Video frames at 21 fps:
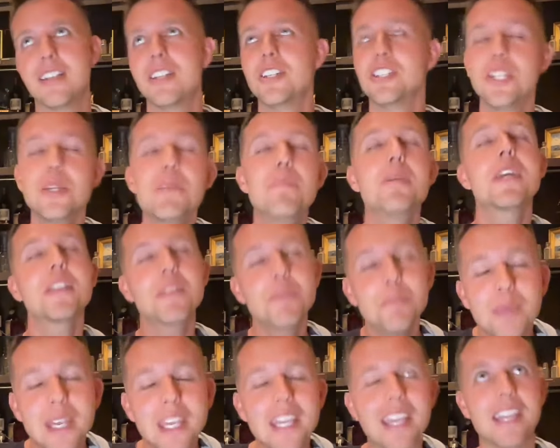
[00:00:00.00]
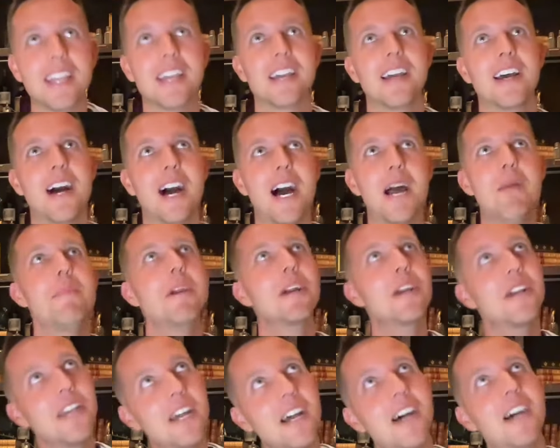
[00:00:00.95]
she picked me. I
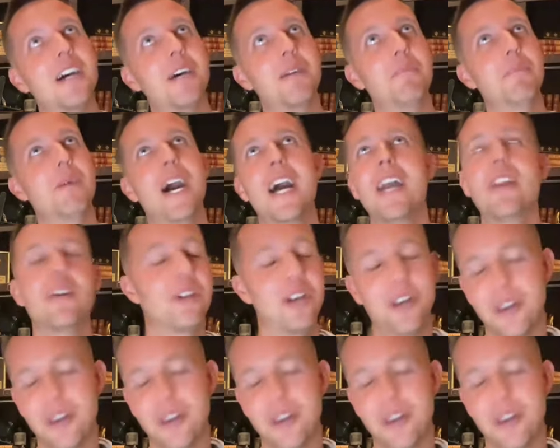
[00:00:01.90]
married up. I don't